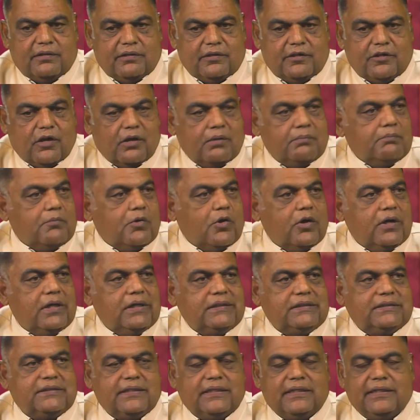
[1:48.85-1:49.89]
young
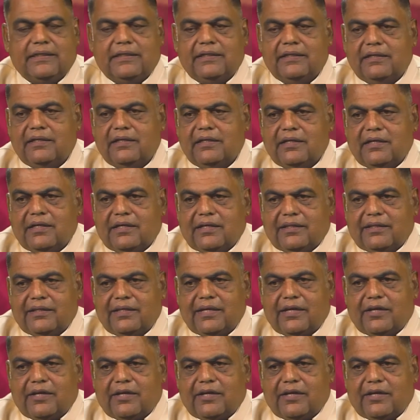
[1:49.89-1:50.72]
boys and the